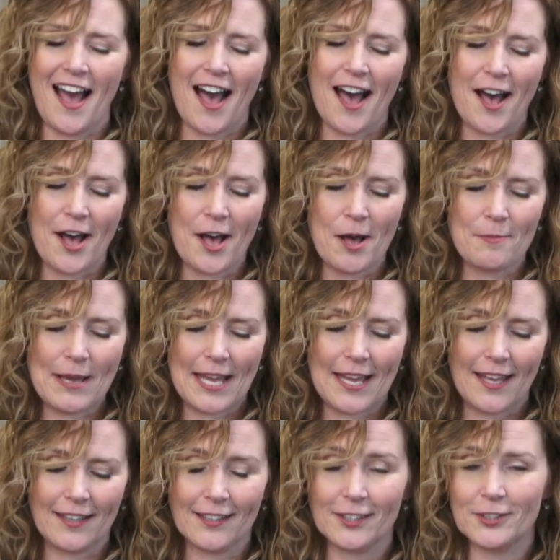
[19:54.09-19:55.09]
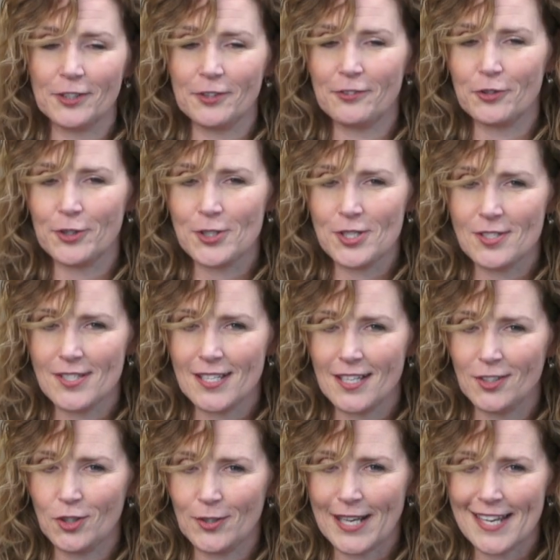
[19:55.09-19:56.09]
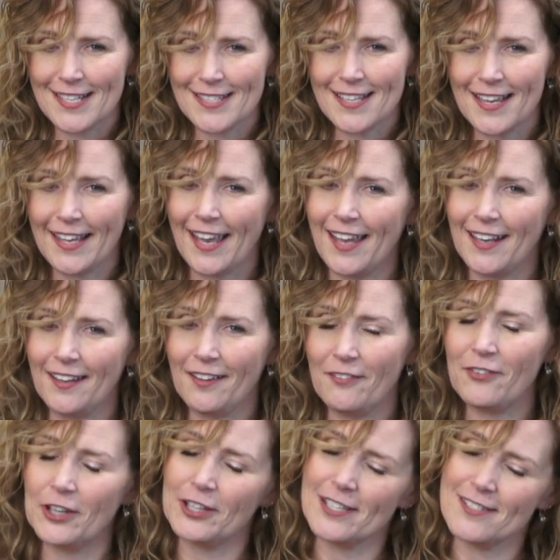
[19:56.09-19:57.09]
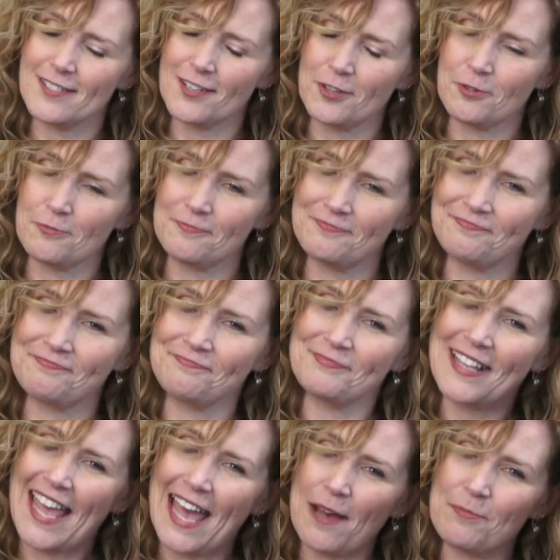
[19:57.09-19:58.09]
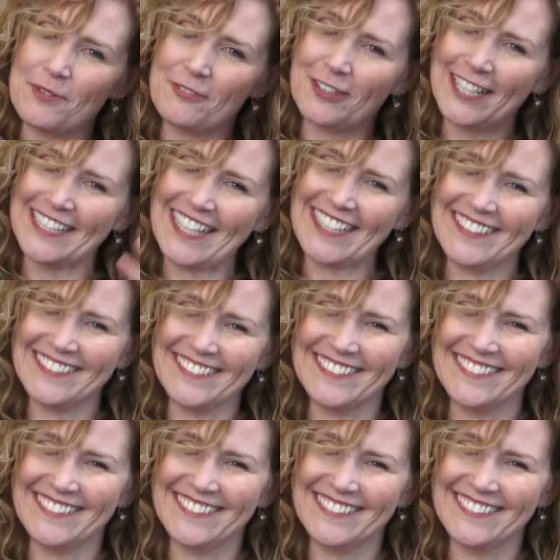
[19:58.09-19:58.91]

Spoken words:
and look forward to seeing you guys again very soon. Happy Friday.